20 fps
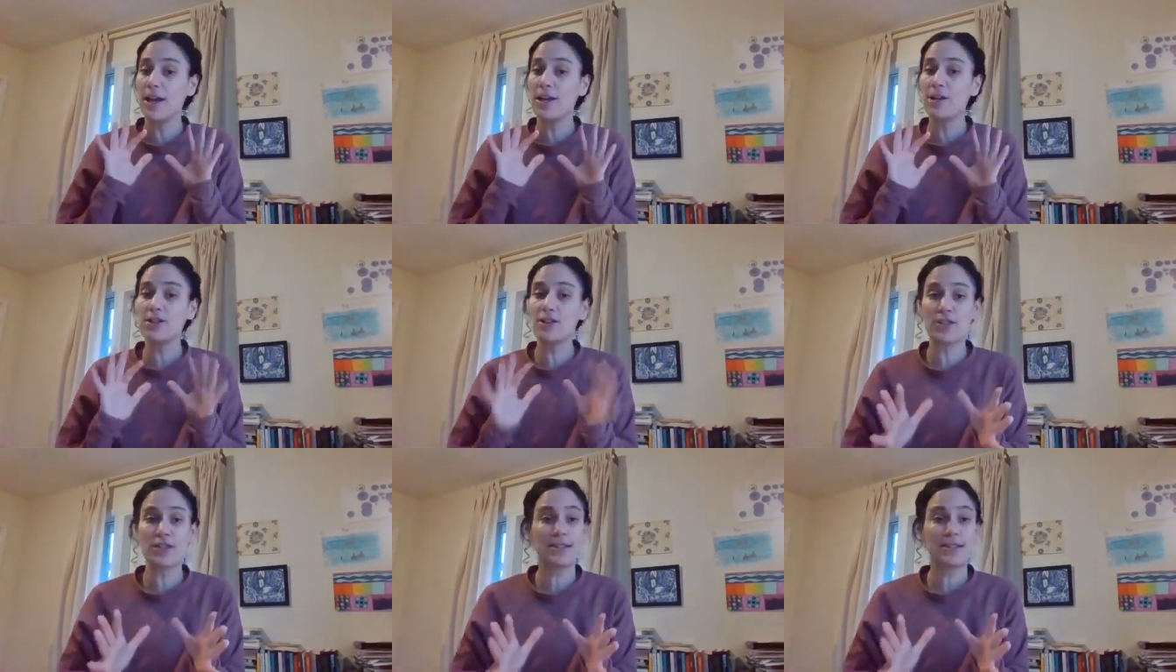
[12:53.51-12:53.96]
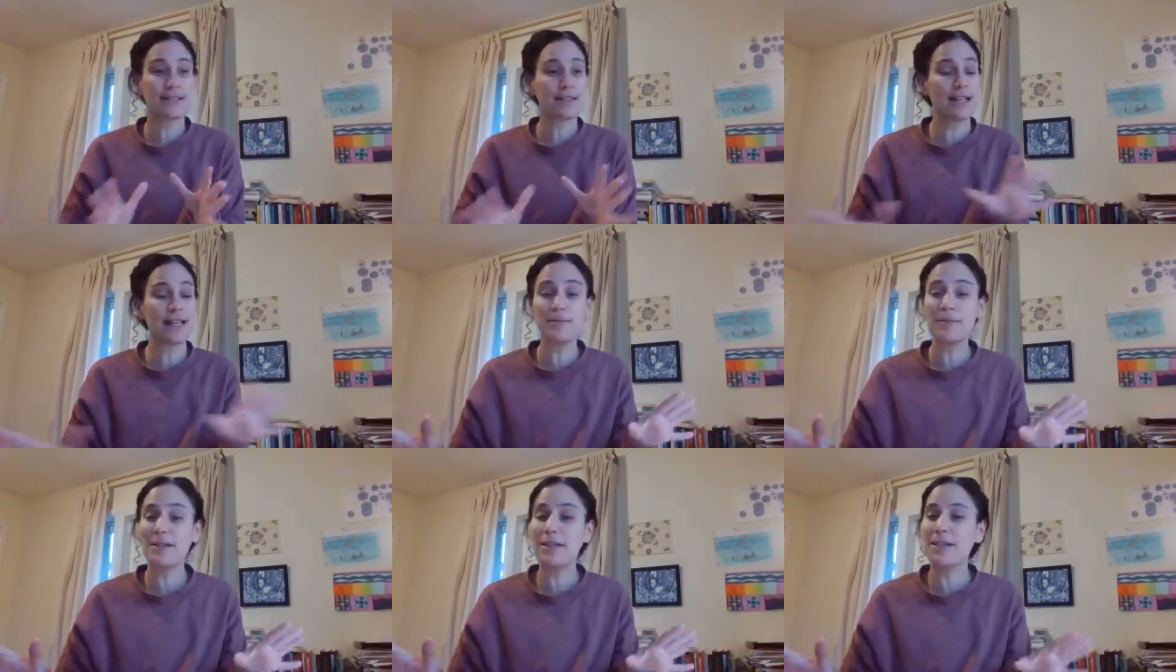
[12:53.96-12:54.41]
Just
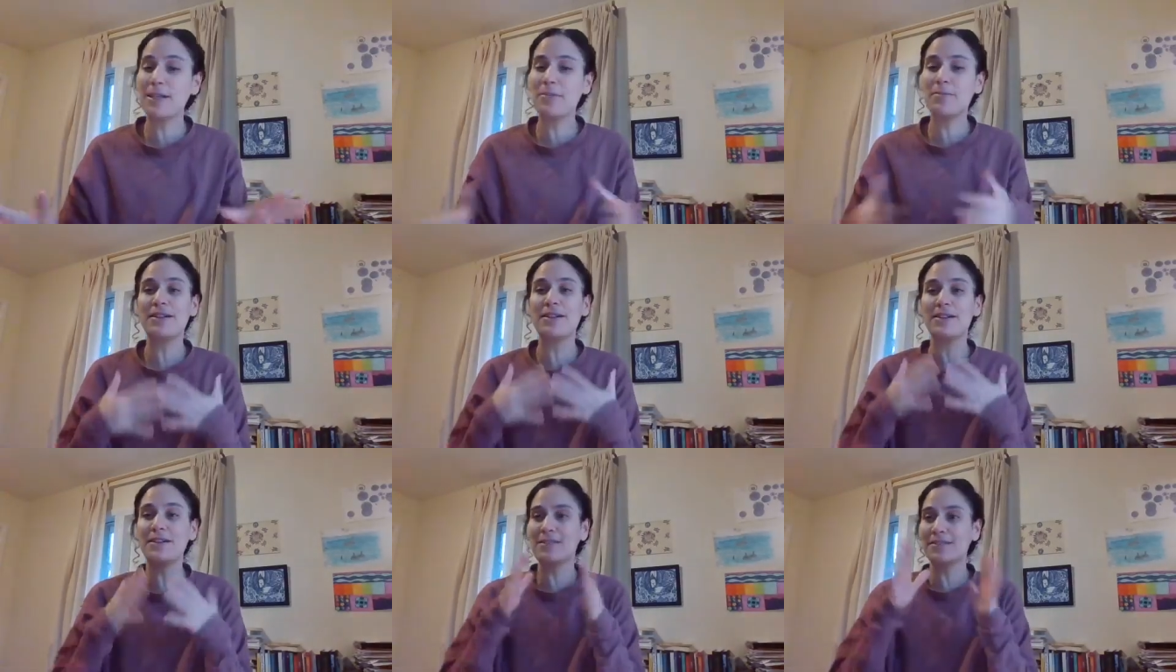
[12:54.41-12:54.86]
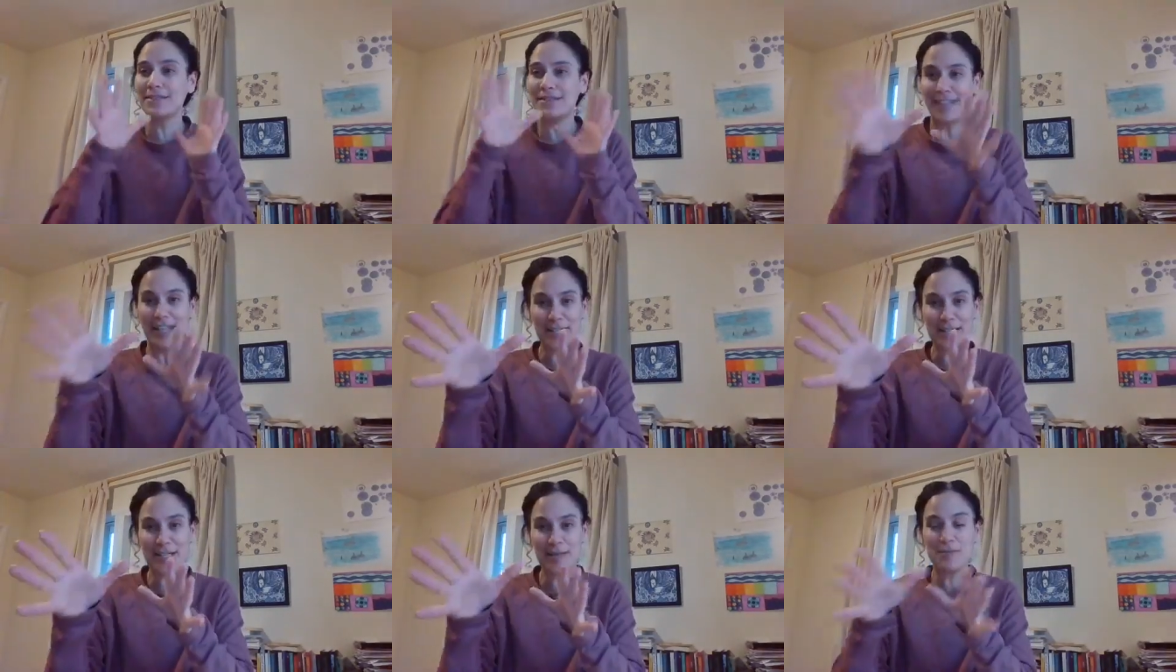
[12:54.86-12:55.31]
send me an email,
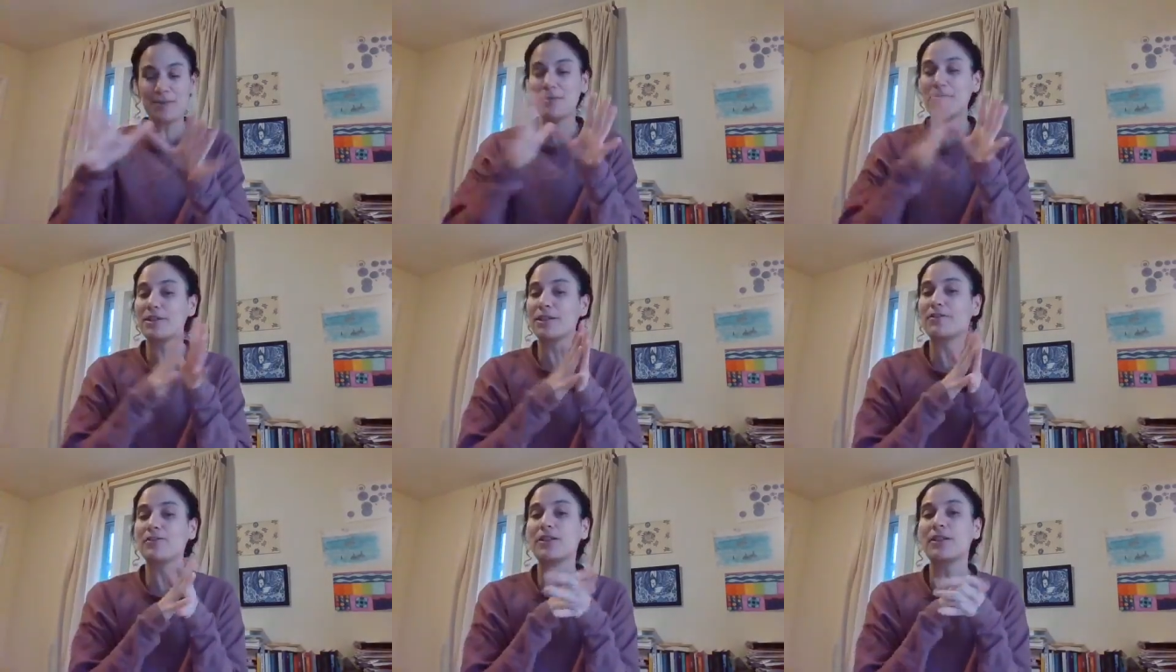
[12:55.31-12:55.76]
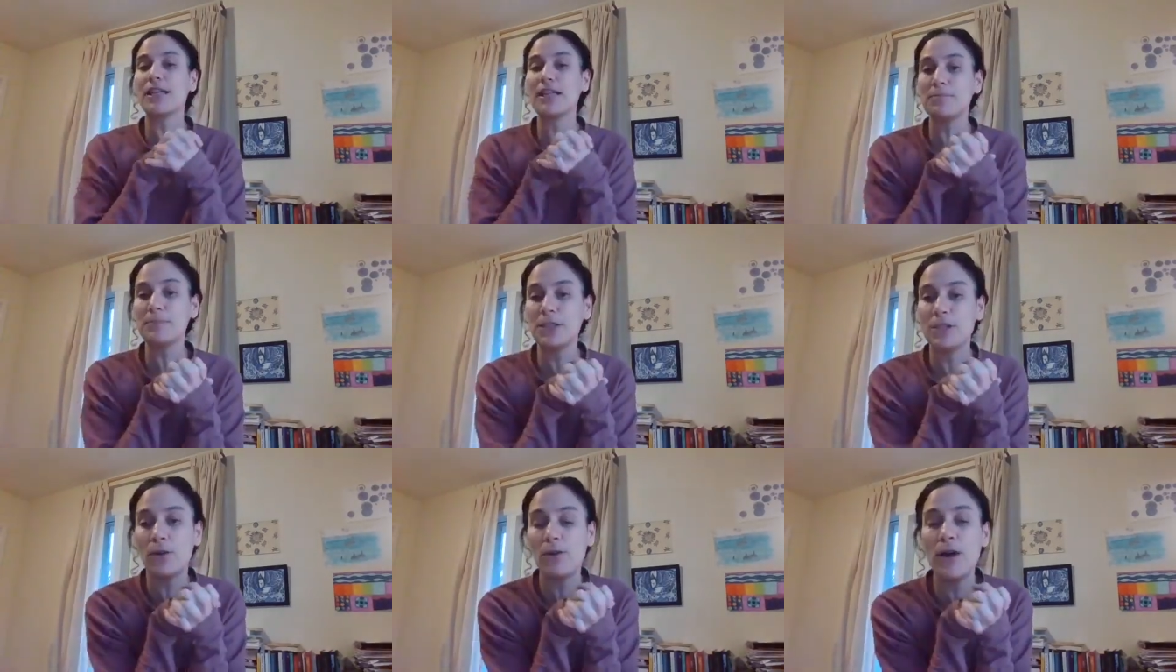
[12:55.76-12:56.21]
text me, whatever. Let me
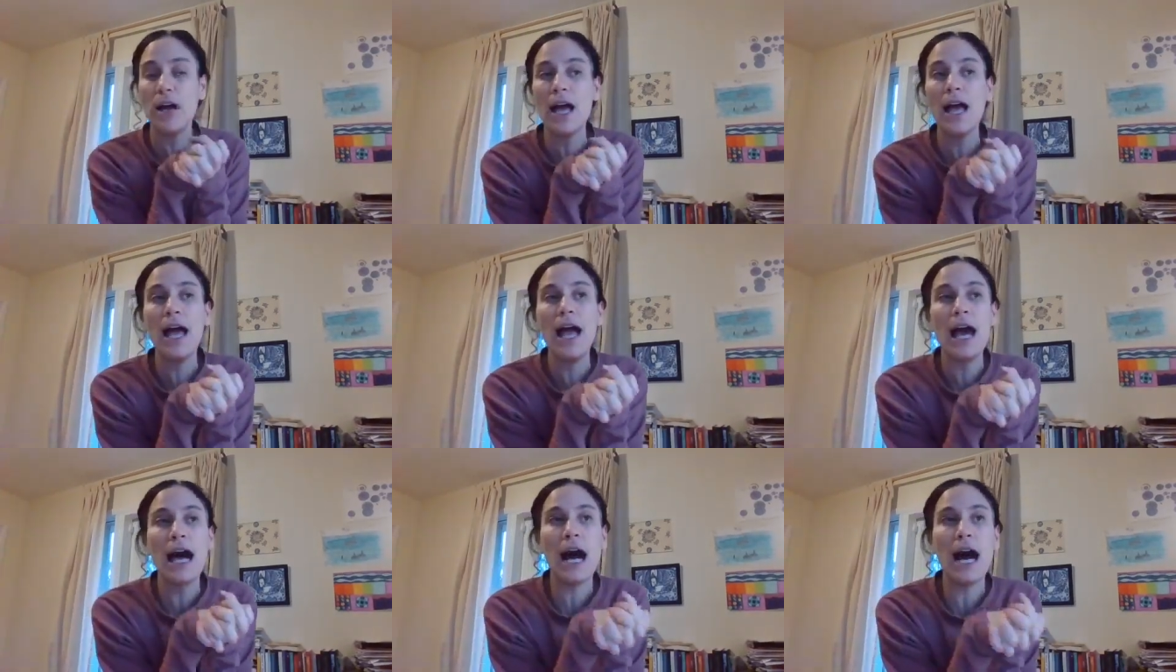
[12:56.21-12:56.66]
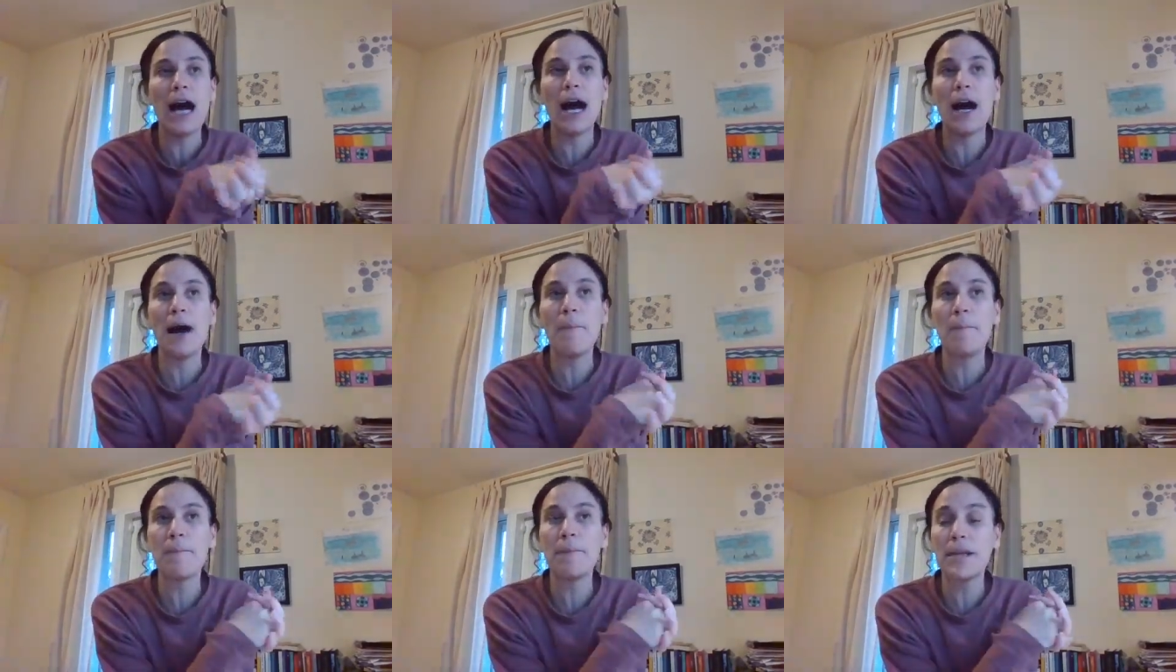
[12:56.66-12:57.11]
know,
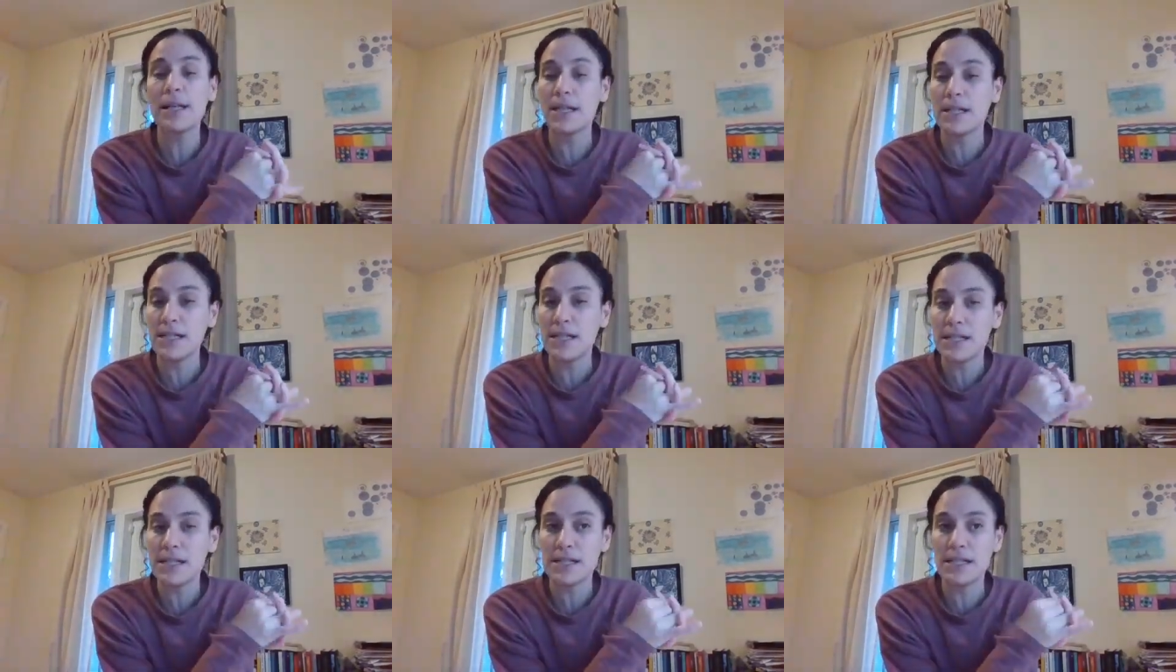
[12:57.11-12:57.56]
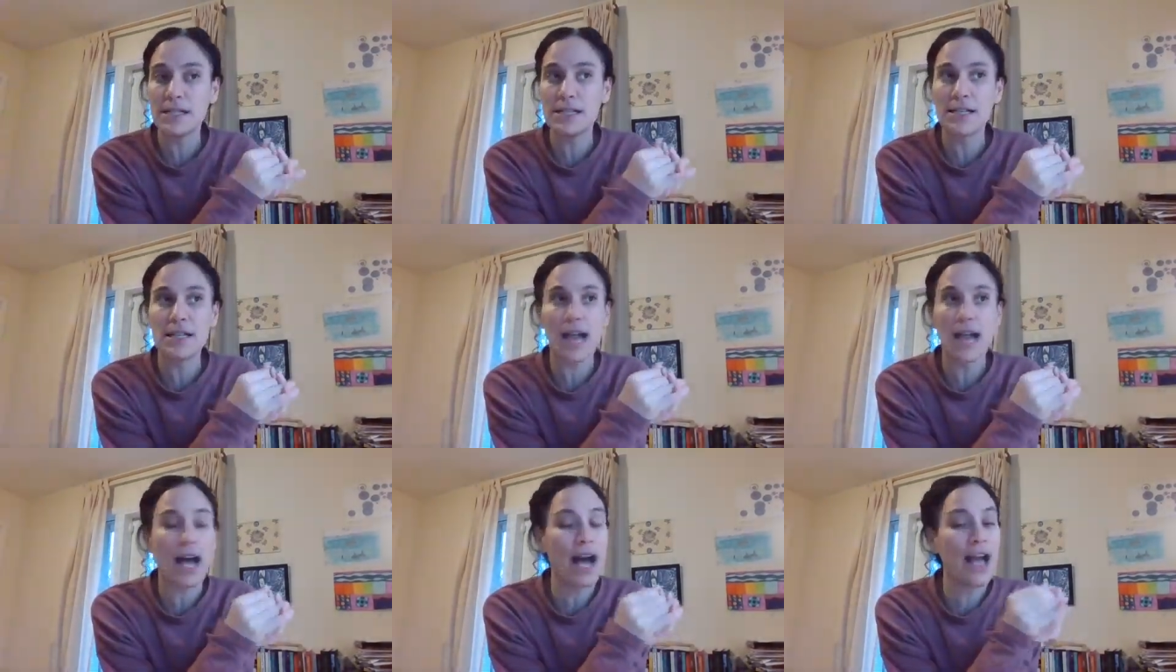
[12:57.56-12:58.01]
because
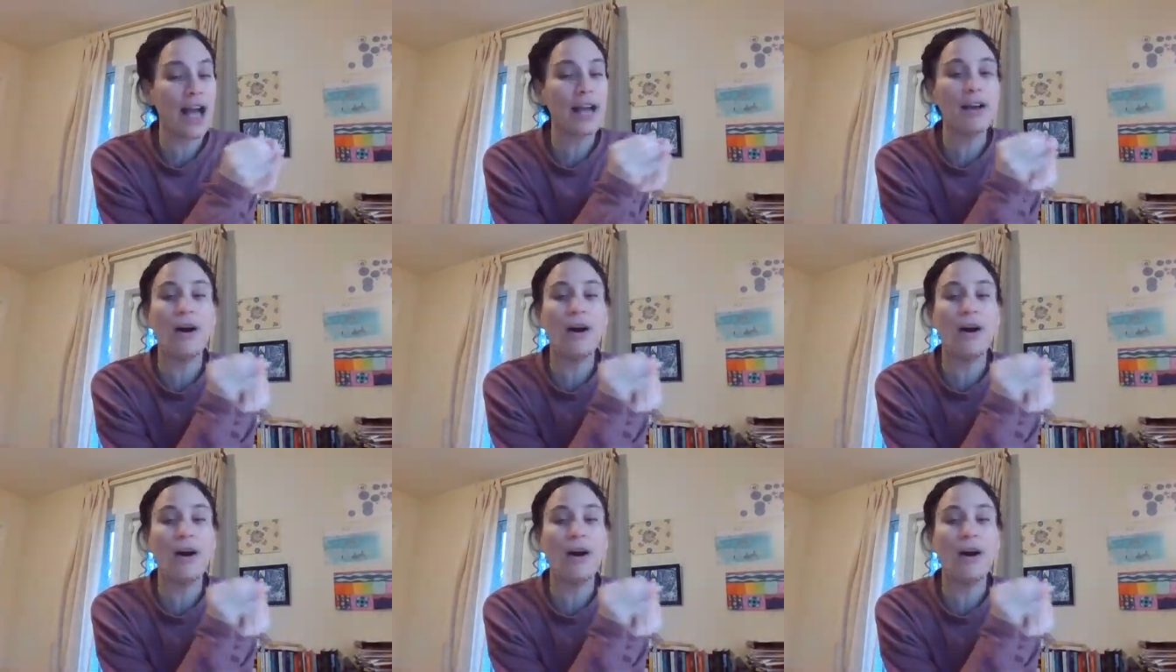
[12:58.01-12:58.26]
I